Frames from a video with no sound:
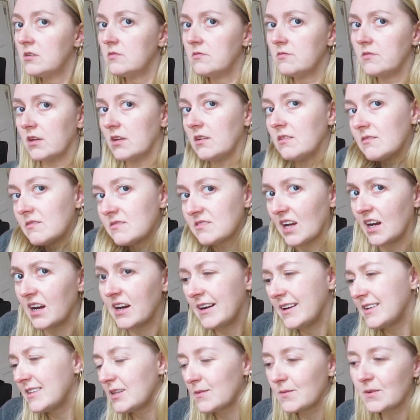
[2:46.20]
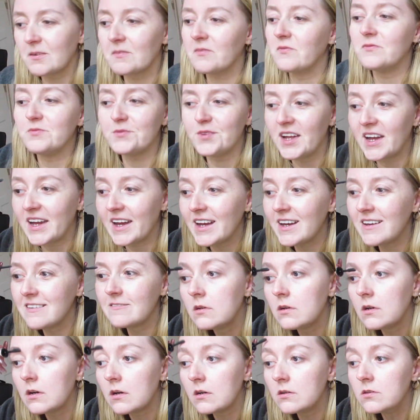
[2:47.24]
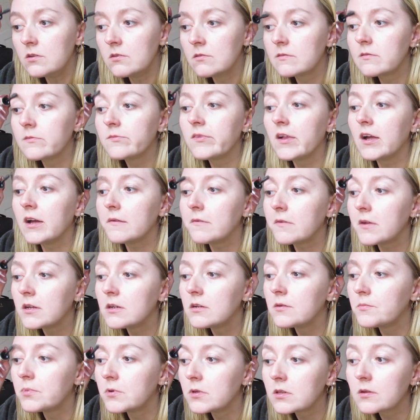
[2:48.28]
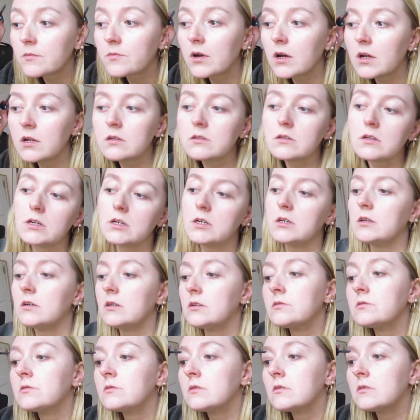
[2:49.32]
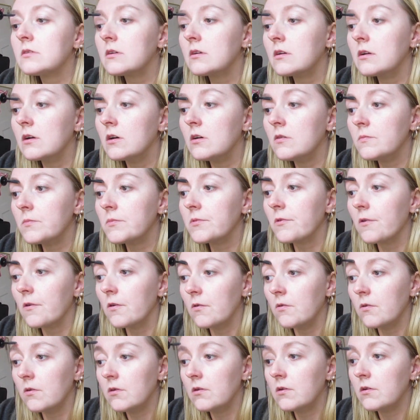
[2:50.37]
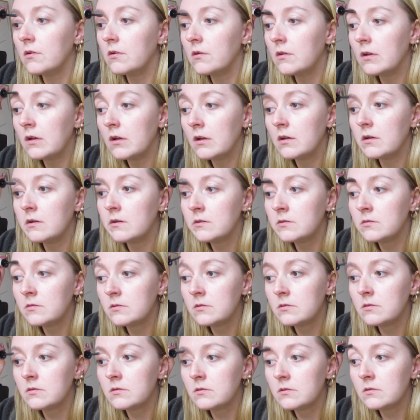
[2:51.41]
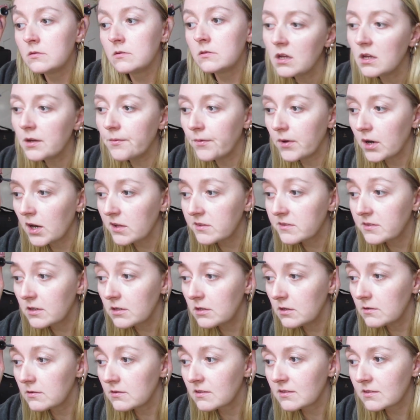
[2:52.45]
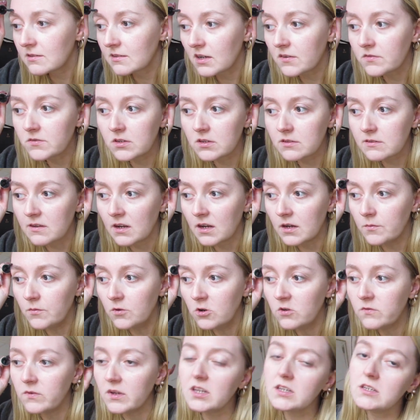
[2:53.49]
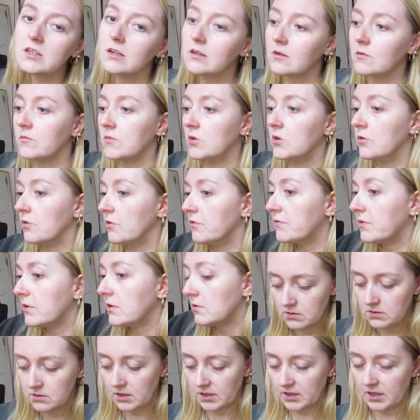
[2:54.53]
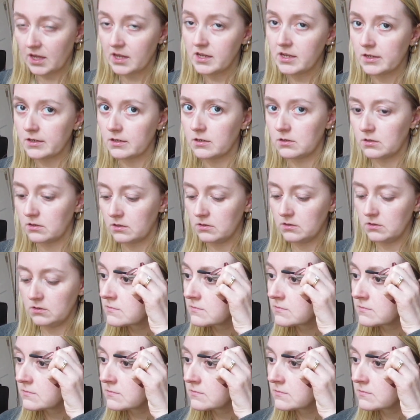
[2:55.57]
like, sides of it are flat. I'll use the flat side to put the product on, and then comb through. And when I tell you this stuff does not move, it doesn't move. Like, at all.